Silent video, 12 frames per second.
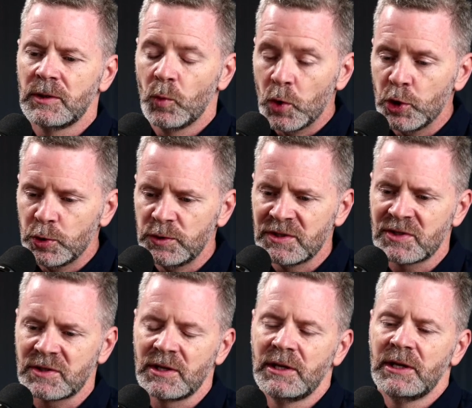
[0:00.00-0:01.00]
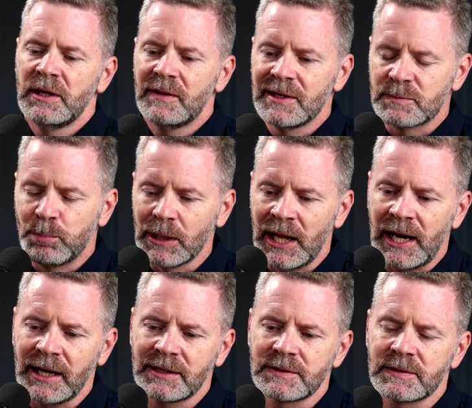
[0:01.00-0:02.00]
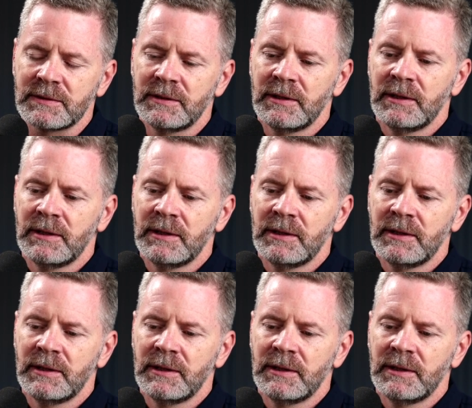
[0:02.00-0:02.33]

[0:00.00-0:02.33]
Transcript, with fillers: wounds, these blocks,